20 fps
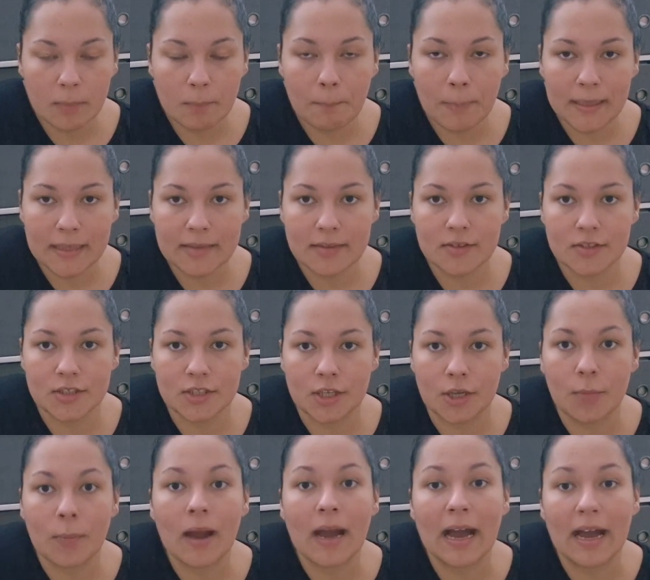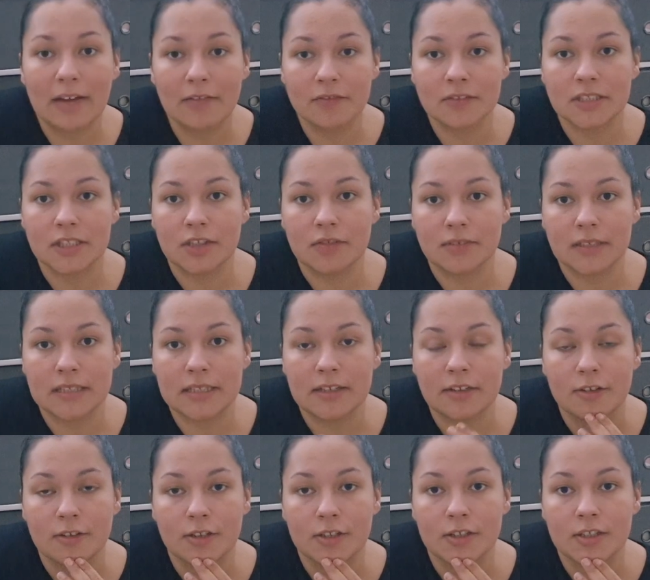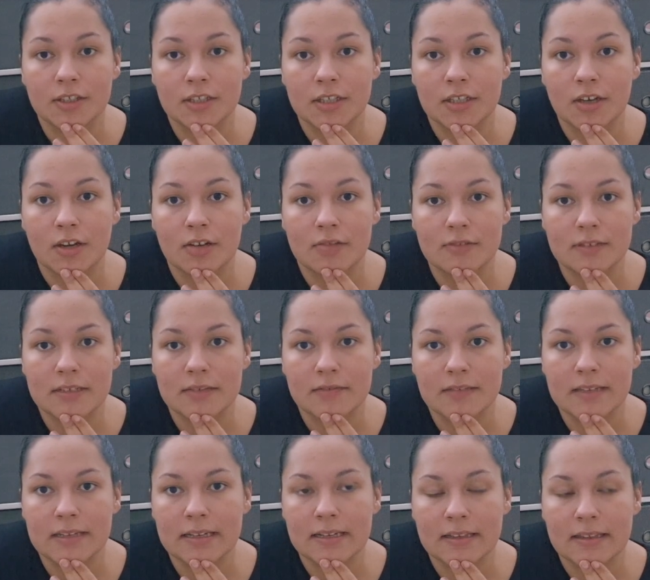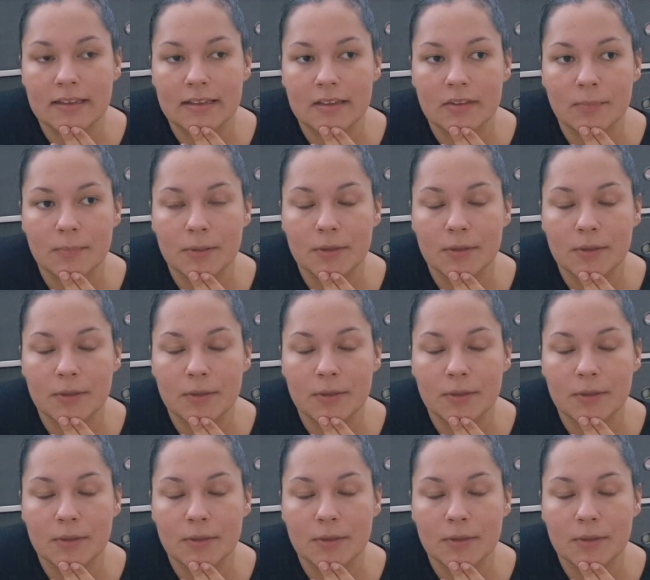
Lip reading: best to do after you've decluttered and got rid of the excess,